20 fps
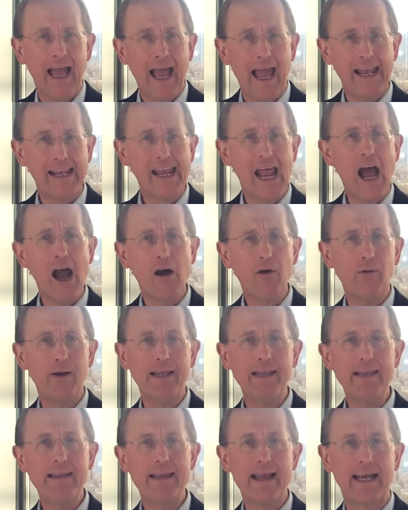And now
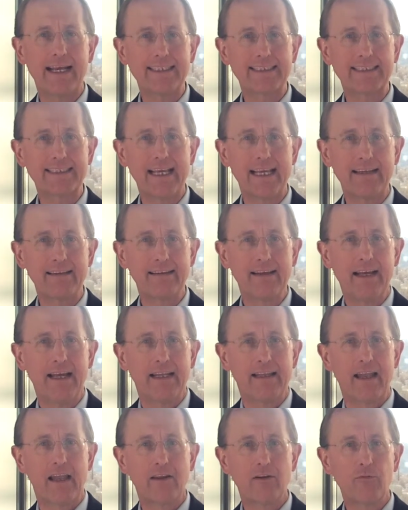India has
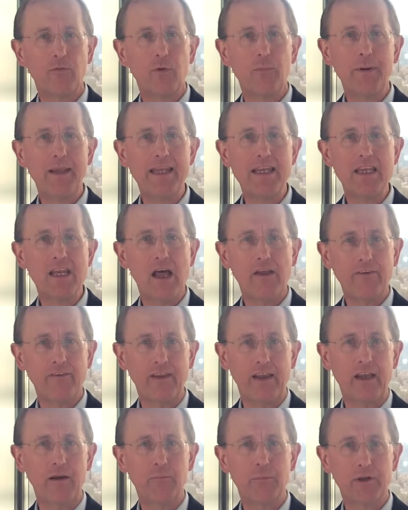said that there will be
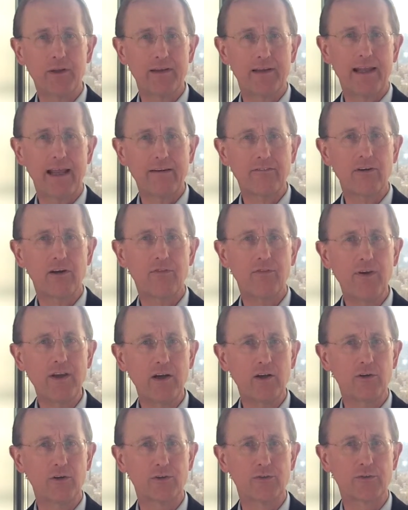nothing but electric
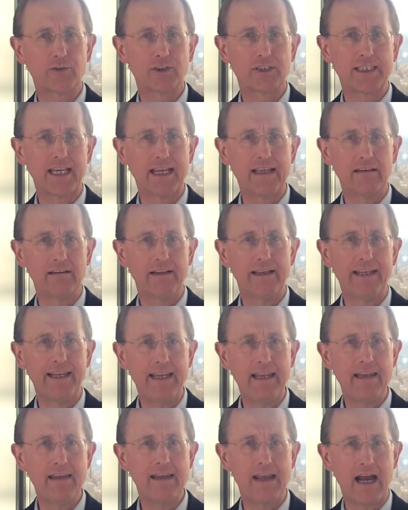vehicles for sale in
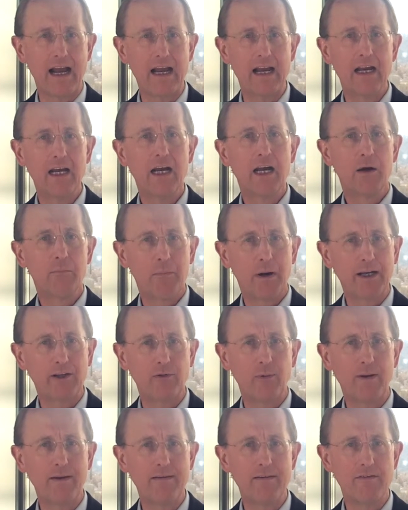India by
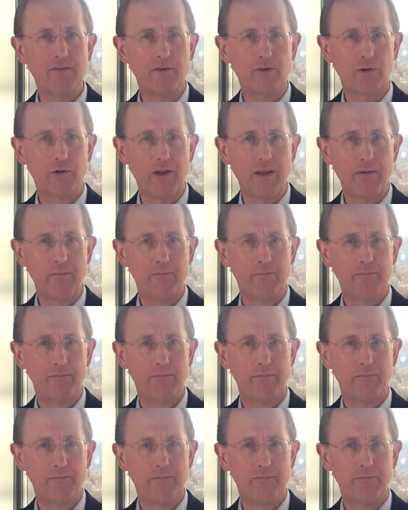2030.